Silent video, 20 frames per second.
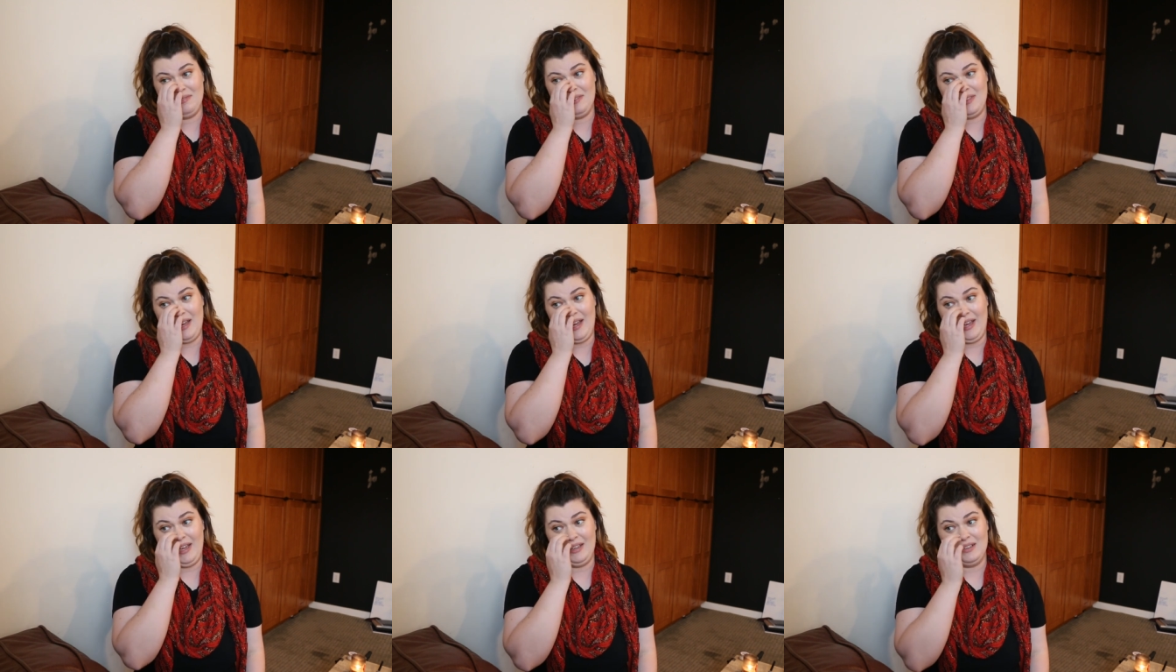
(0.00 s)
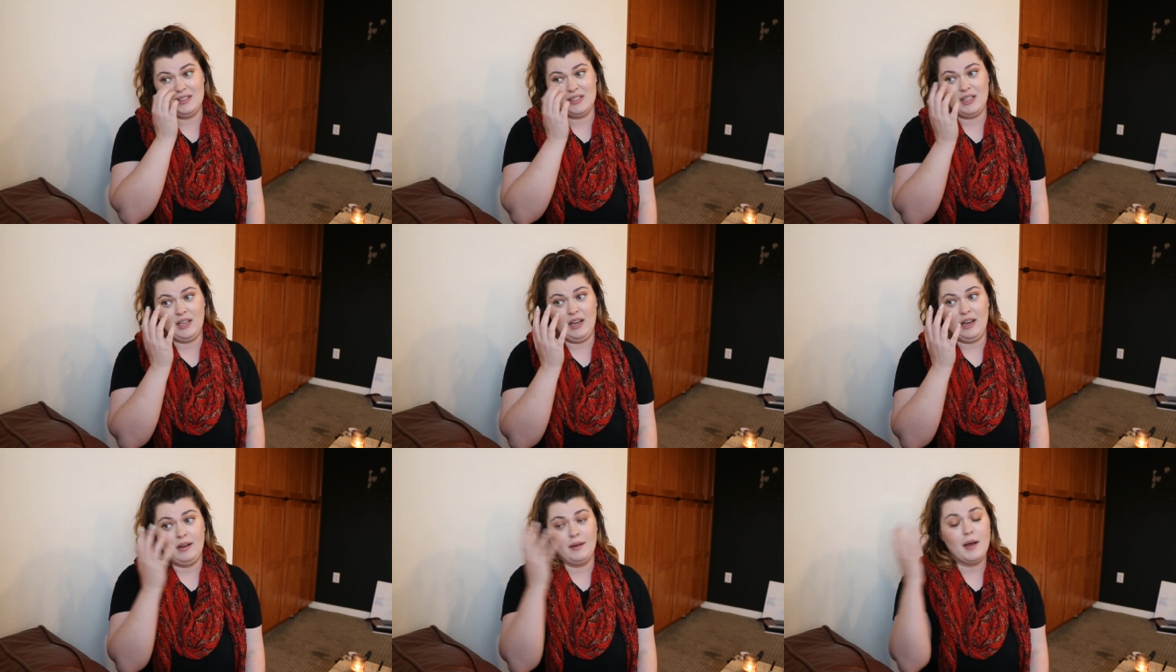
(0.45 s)
that
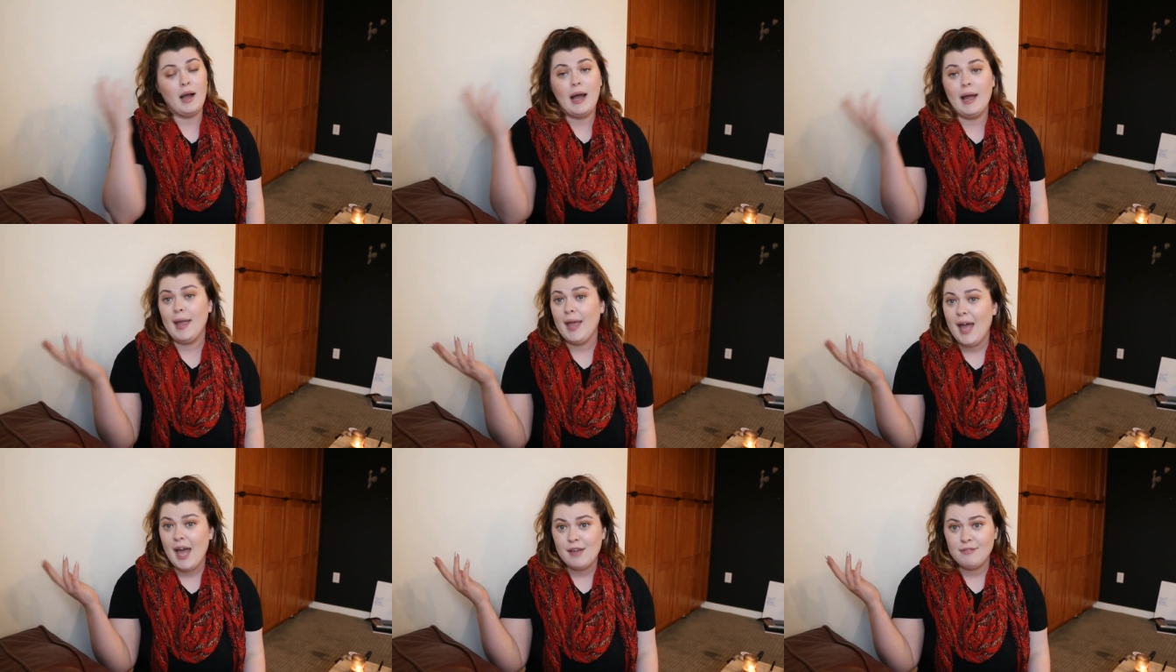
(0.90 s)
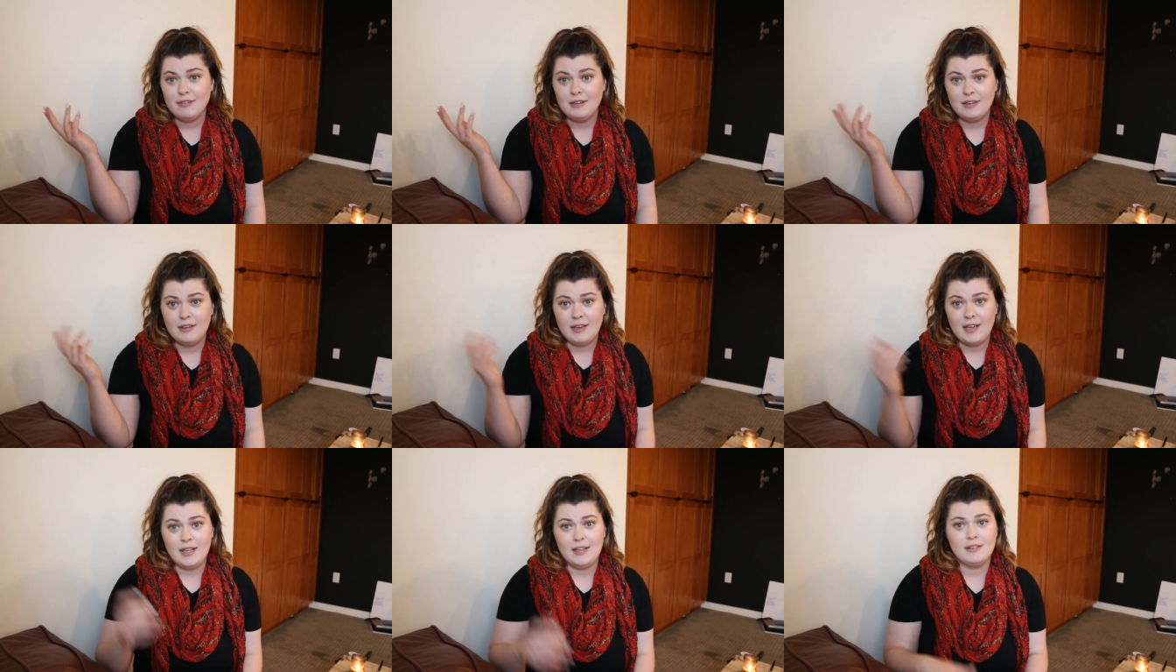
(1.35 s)
I
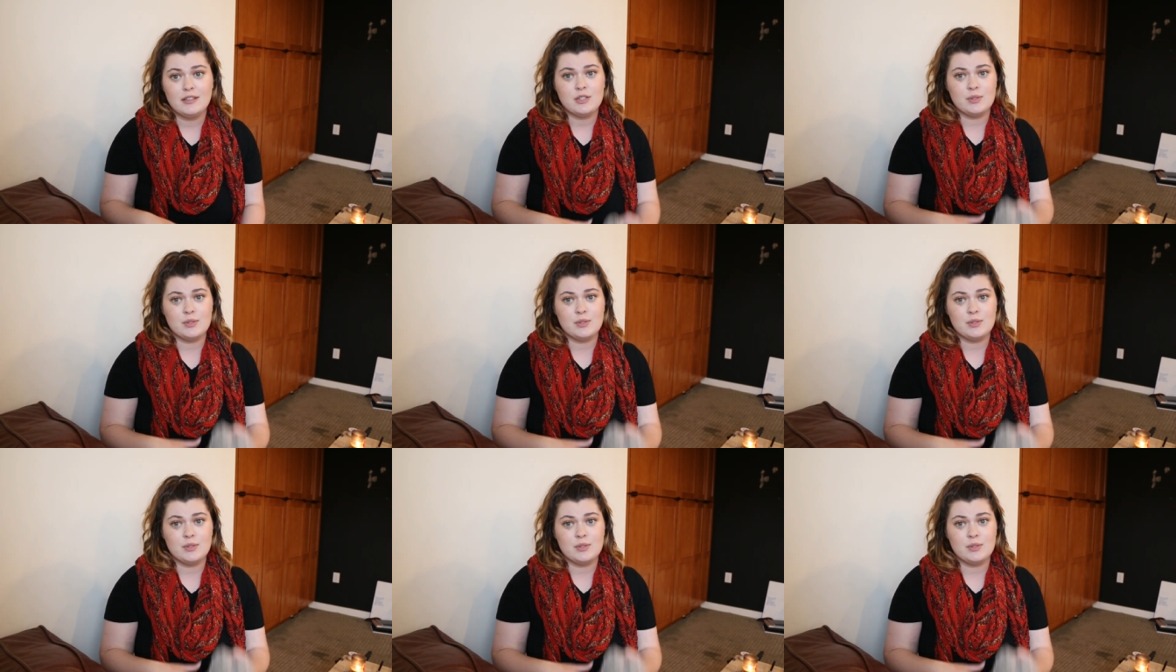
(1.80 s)
haven't knit.